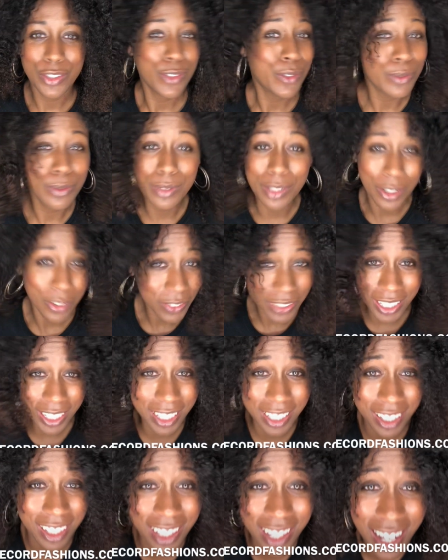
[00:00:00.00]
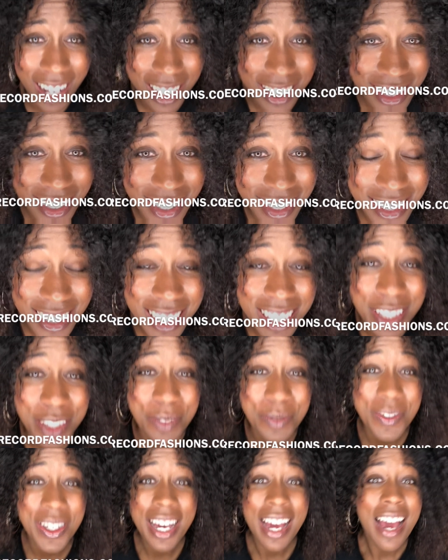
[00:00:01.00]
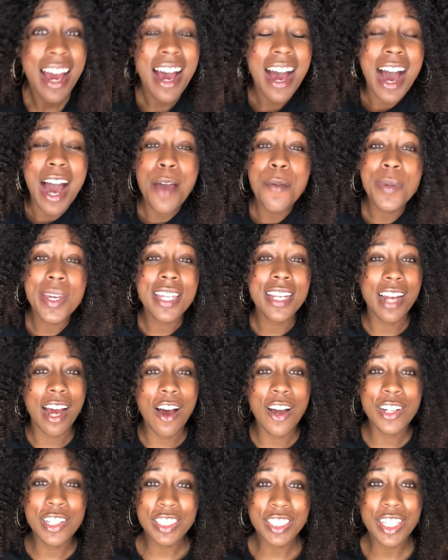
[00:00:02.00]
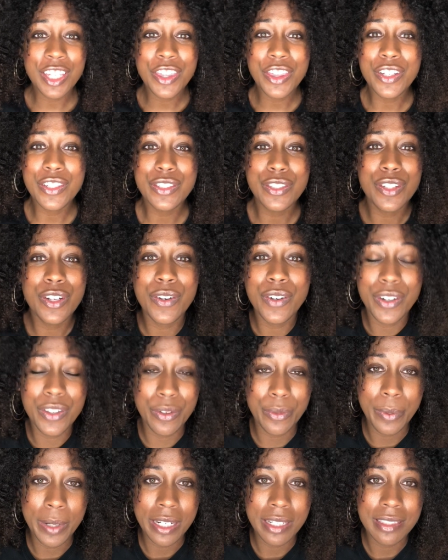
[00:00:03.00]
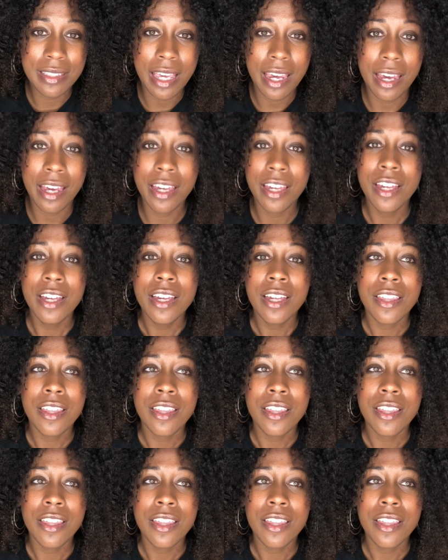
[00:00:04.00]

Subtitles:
You don't get a lot of sleep. I mean, honestly, there's no other way to say it.